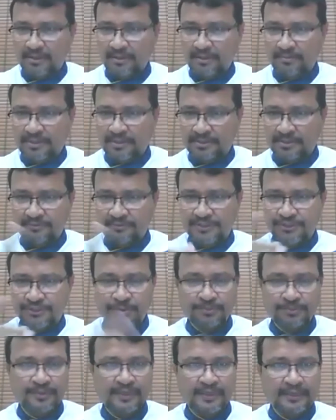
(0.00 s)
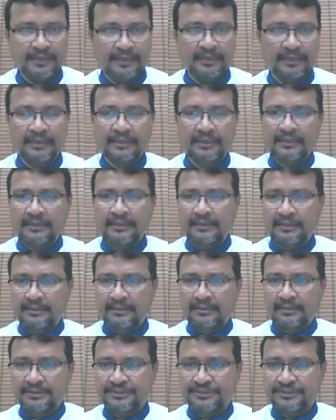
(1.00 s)
Miss Vishnupriya.
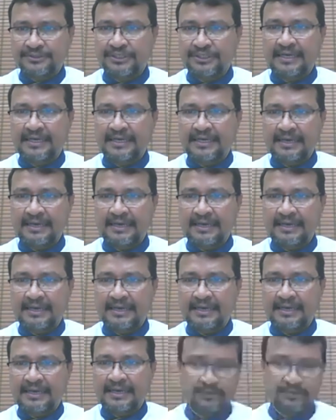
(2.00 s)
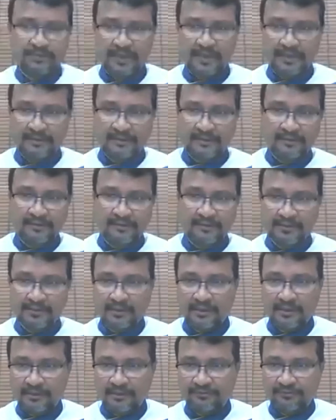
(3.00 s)
she has a wonderful bakery with a
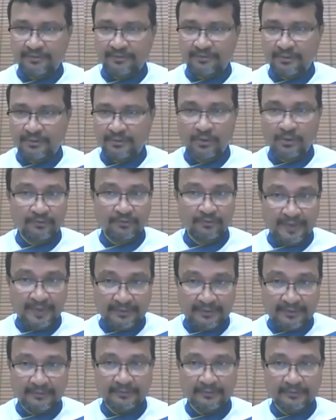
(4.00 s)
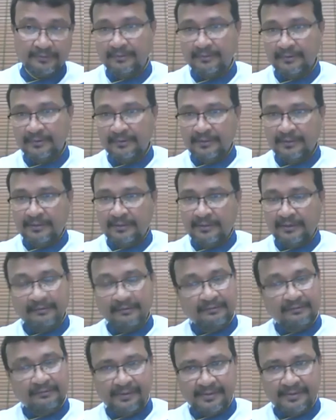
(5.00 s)
lot of whole wheat
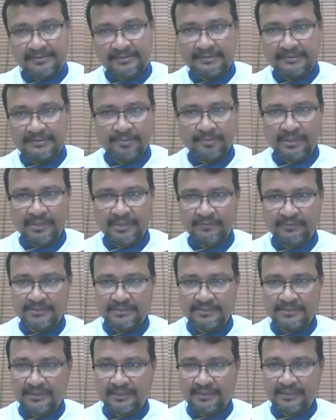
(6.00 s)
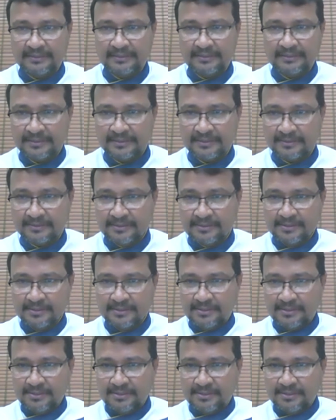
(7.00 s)
ingredients, I believe. That's fantastic.
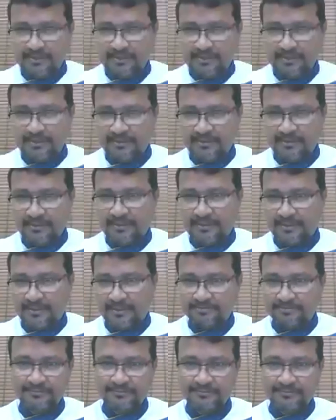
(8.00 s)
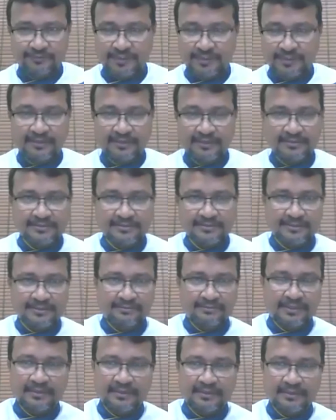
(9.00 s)
Ragaram, fantastic,
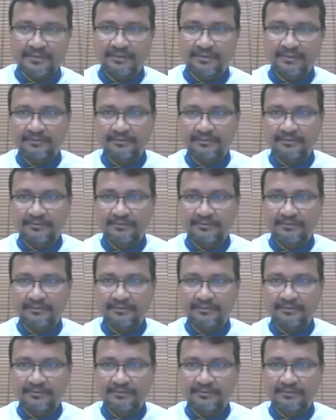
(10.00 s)
fantastic.